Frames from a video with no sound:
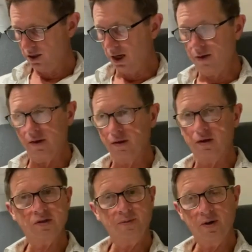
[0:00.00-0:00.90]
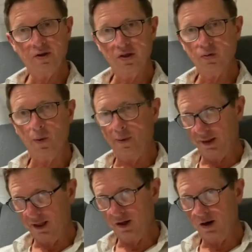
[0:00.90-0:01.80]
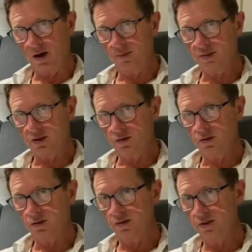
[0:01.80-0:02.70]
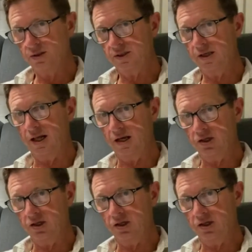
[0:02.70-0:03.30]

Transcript: And then the conspiracy is when we link arms to see that